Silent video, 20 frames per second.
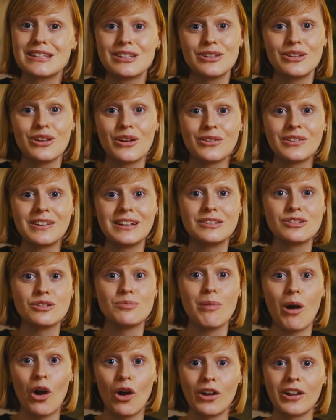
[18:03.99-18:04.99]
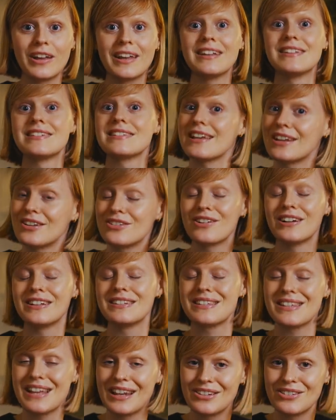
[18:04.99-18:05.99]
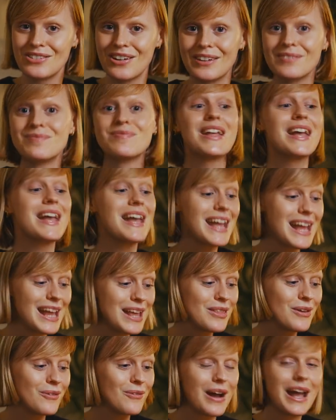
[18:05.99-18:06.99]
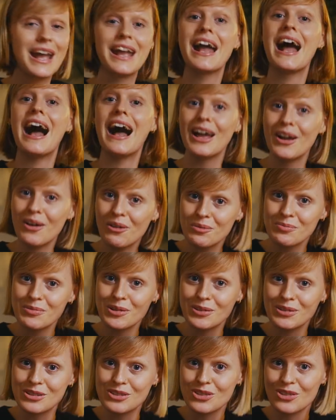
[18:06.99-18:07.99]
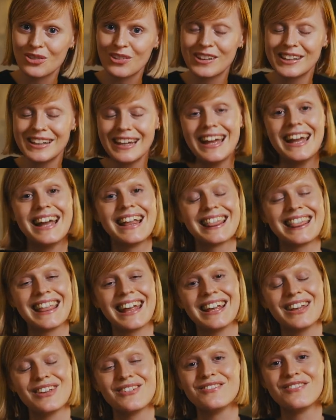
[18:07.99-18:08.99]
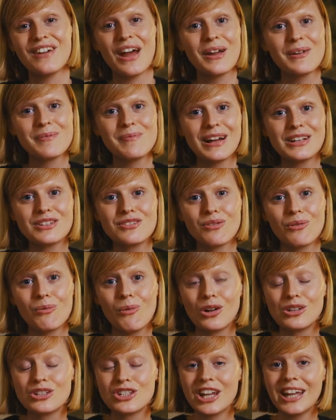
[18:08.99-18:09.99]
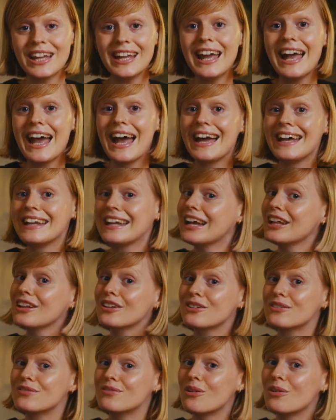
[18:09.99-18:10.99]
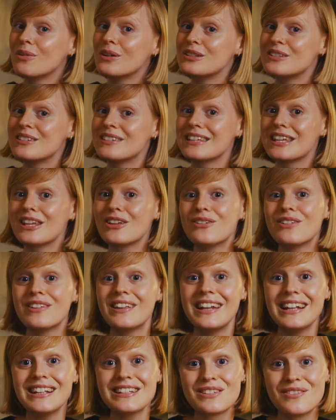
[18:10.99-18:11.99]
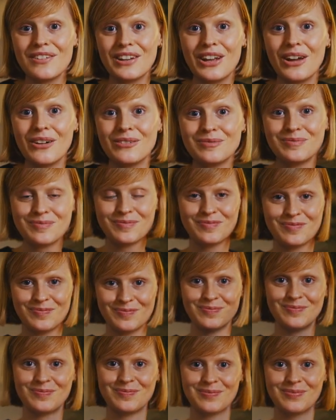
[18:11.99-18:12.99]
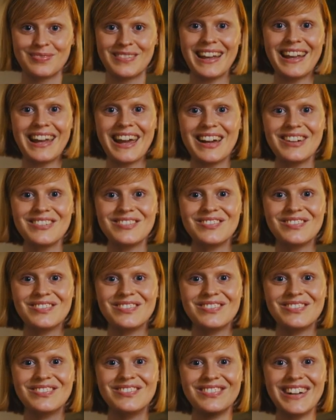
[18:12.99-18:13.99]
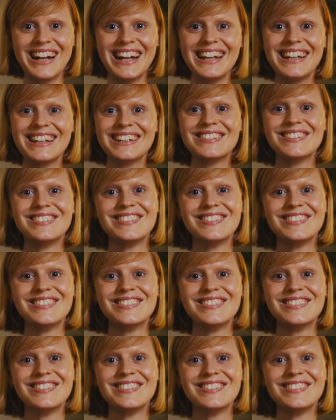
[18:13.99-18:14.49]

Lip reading: You don't need to park, etc., etc. Either way, I hope you enjoyed. Thank you very much for watching, and I look forward to seeing you in the next video. Take care. Bye.